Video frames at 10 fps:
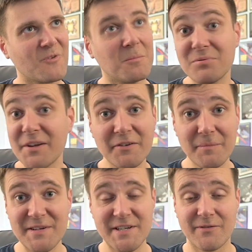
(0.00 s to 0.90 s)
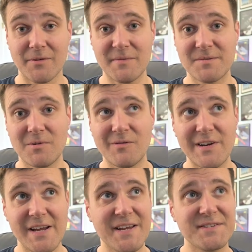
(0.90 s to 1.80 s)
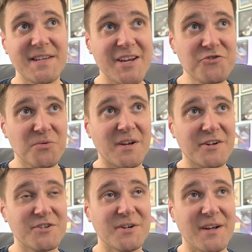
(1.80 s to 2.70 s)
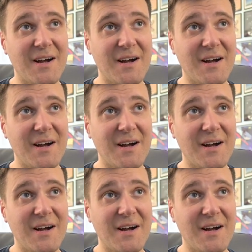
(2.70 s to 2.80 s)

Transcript: completely missing from this movie is the introduction